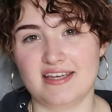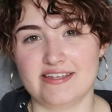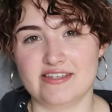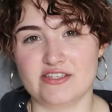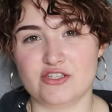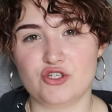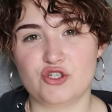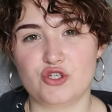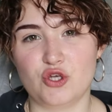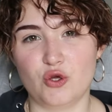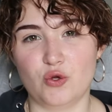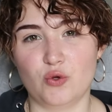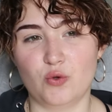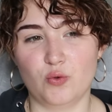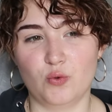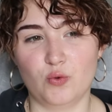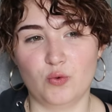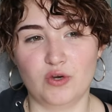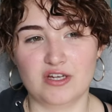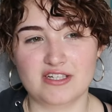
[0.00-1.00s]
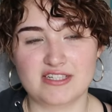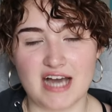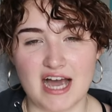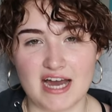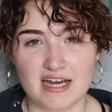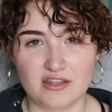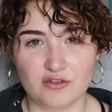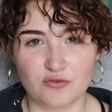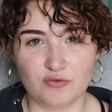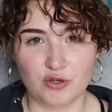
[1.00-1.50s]
is to
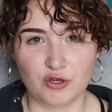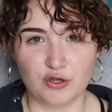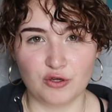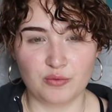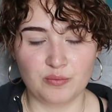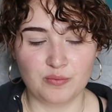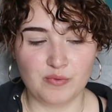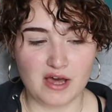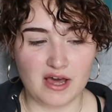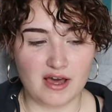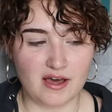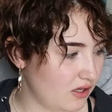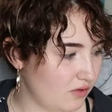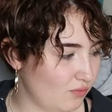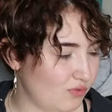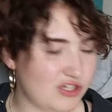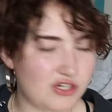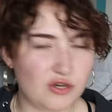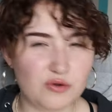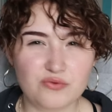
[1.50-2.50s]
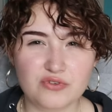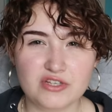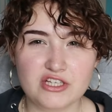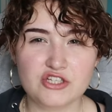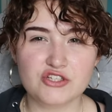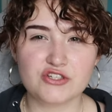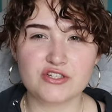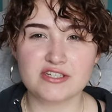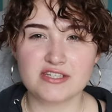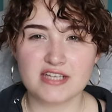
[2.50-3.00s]
tidy the room which hopefully
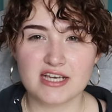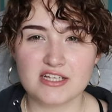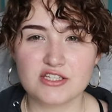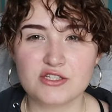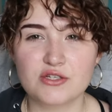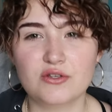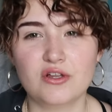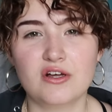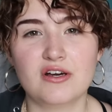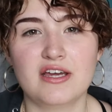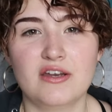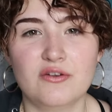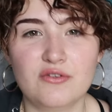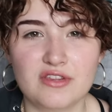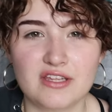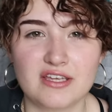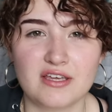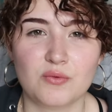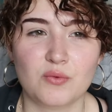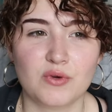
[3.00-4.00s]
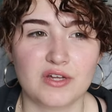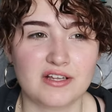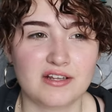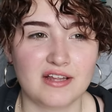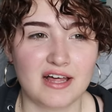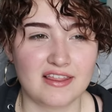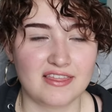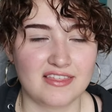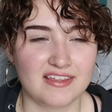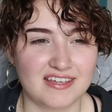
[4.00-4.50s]
shouldn't take too long. I don't think it
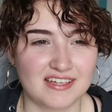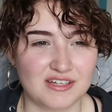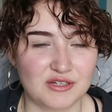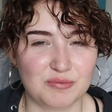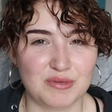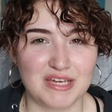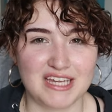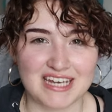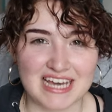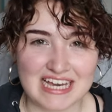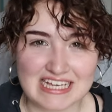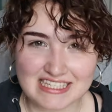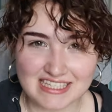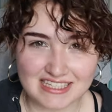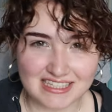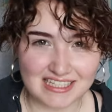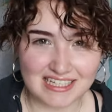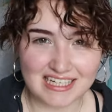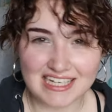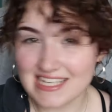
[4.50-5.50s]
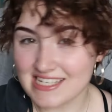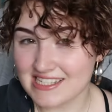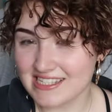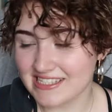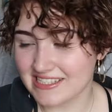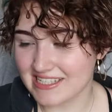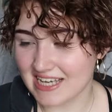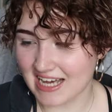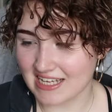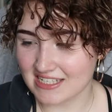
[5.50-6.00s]
will. I think it'll be a nice little
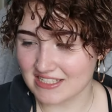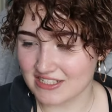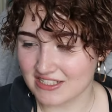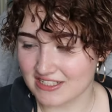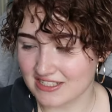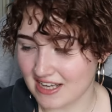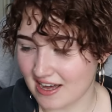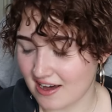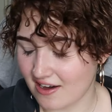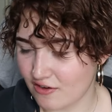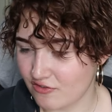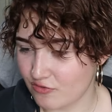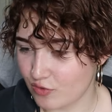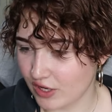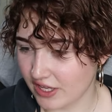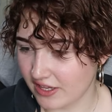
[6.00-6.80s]
easy task to start off